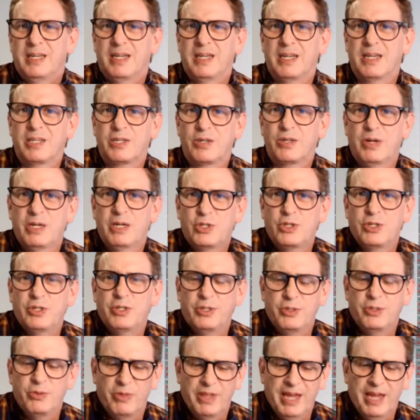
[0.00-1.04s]
So I should
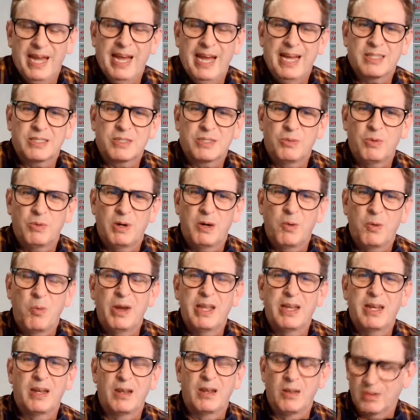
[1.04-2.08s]
do that. So I
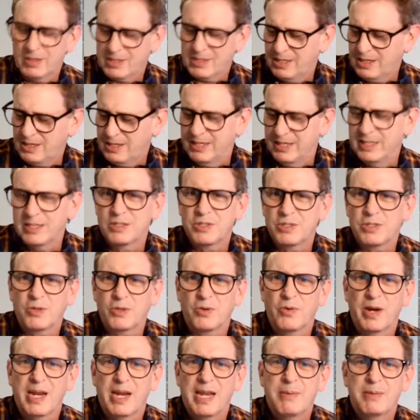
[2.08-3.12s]
went and looked at the
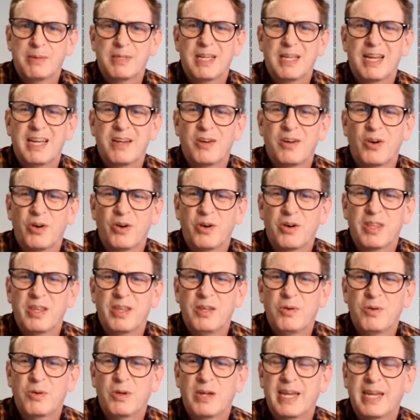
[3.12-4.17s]
Instagram, and I had heard that you could